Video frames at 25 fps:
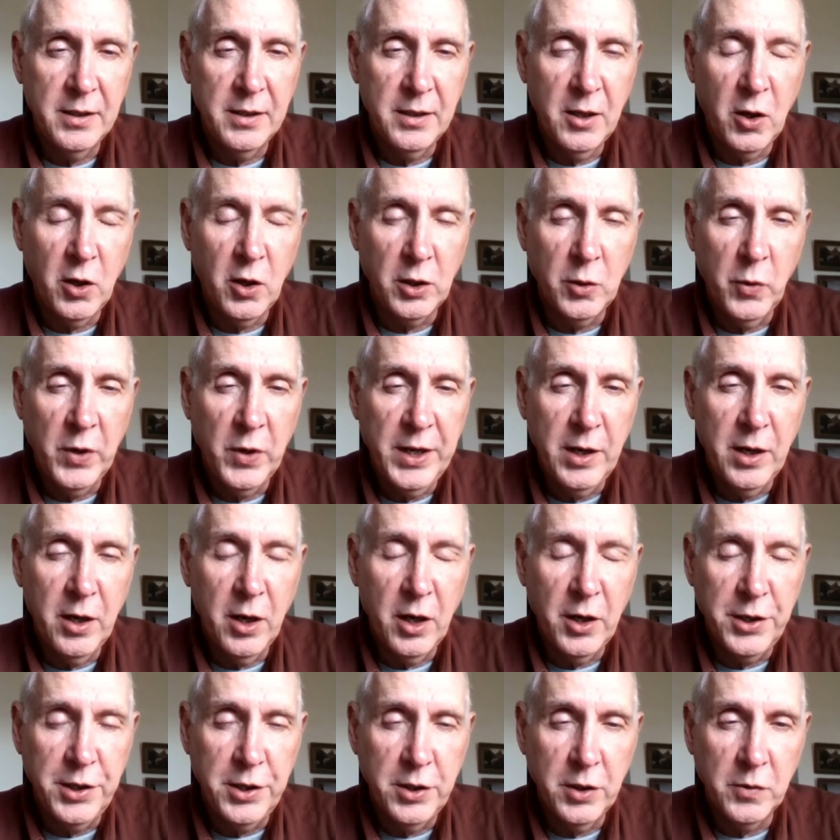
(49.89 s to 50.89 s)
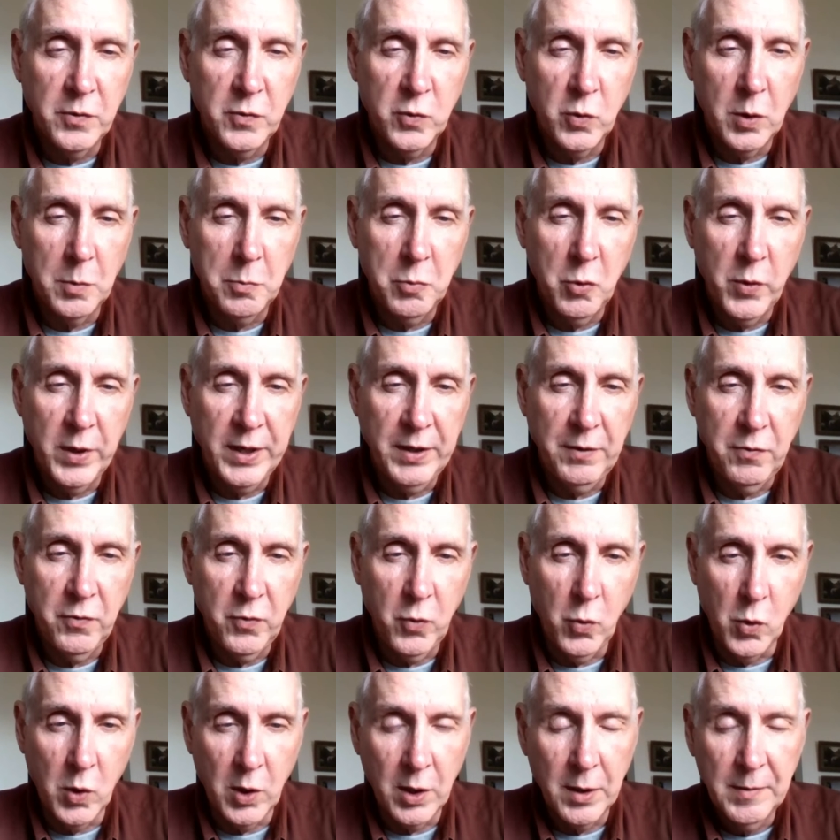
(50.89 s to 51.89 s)
all the way until
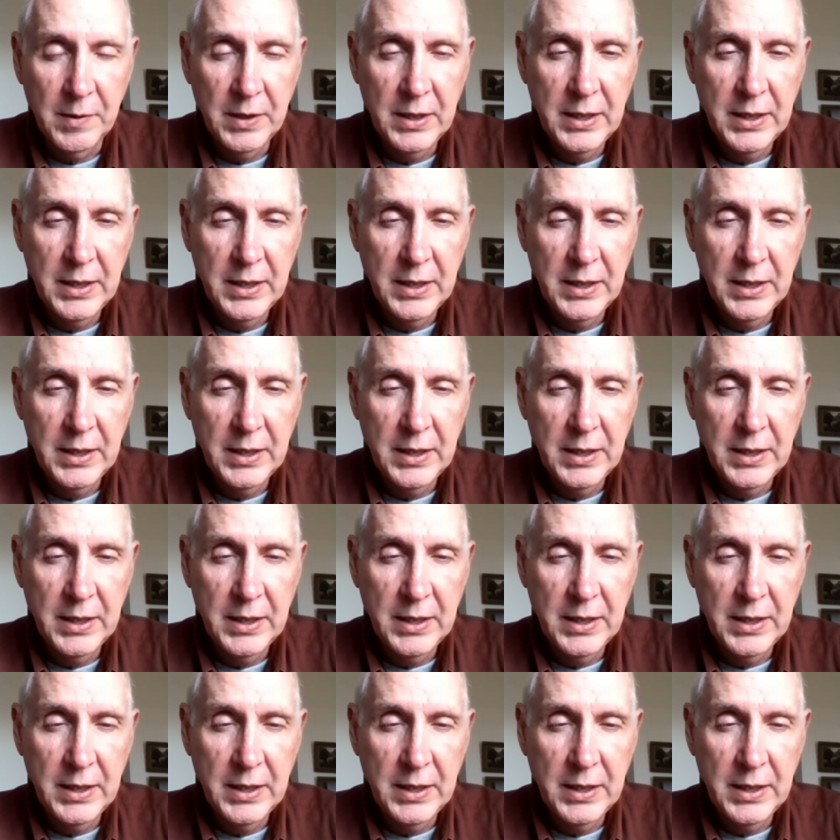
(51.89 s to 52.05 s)
4.4.